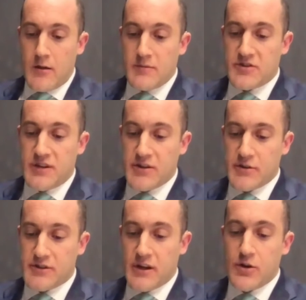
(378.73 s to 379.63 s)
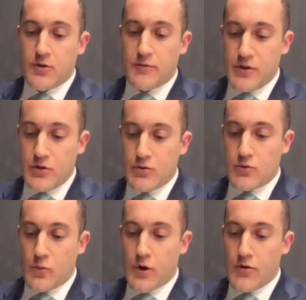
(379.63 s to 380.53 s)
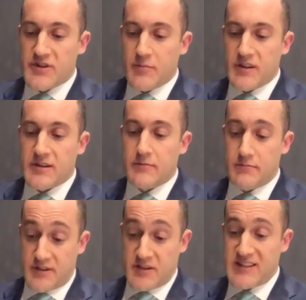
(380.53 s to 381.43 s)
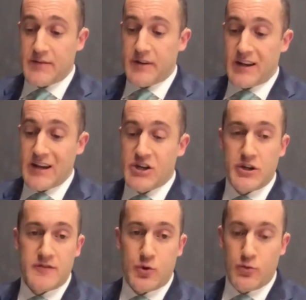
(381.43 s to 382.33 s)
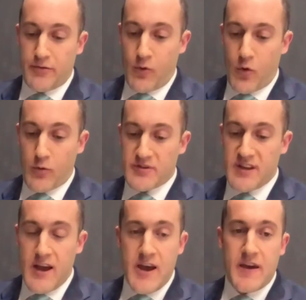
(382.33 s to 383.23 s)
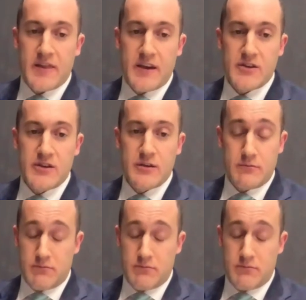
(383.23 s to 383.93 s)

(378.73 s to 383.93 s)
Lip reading: Mr. Tadros, in your view, what are some of the specific initiatives or reforms that the